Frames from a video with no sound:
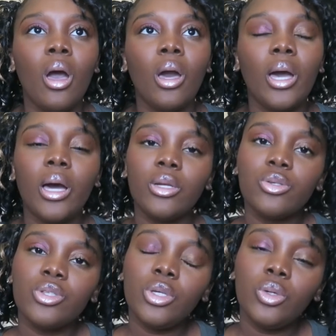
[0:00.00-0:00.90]

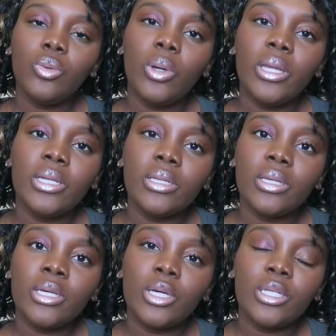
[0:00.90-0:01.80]
cuddles you and it,
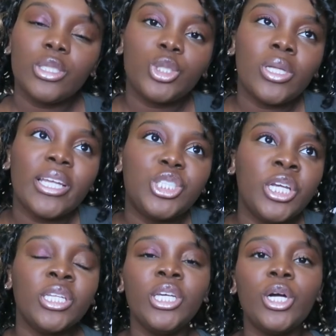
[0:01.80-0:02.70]
it like
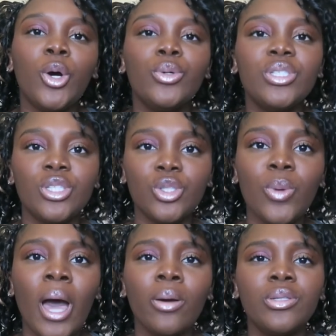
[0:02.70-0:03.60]
gently coaxes
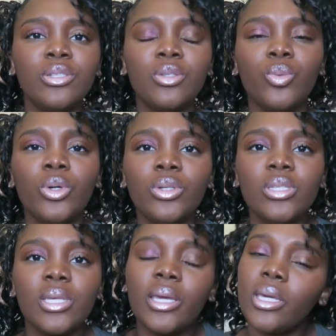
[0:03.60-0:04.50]
you out into the world.
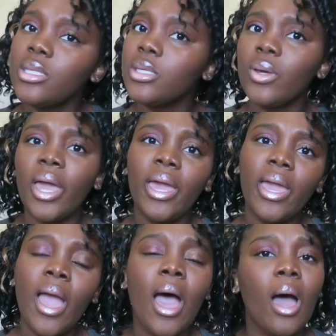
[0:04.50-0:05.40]
It's like, it's
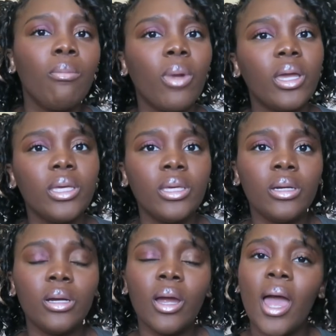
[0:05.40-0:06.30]
okay. I'm right
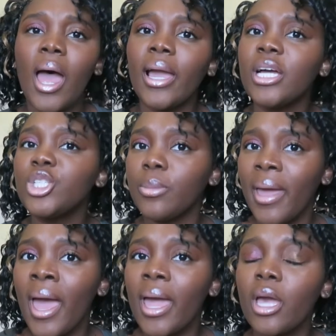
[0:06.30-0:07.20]
here. I got your
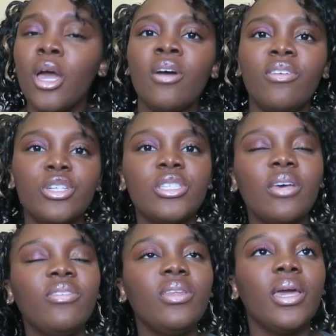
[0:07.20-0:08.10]
back. Versus
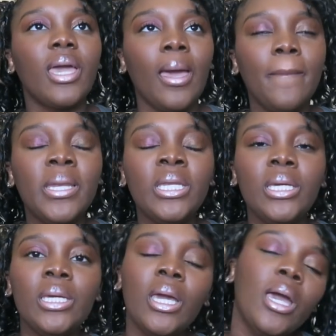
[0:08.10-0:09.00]
I feel like
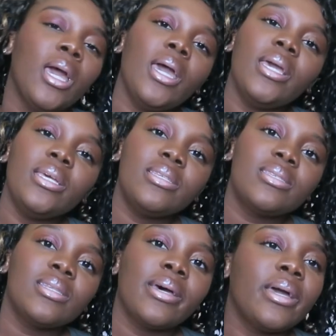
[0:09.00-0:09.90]
ebony
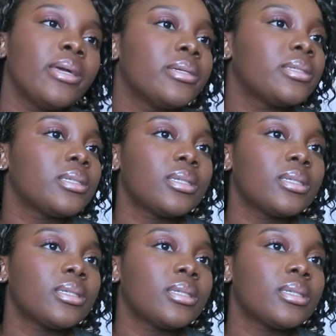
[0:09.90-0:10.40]
is like,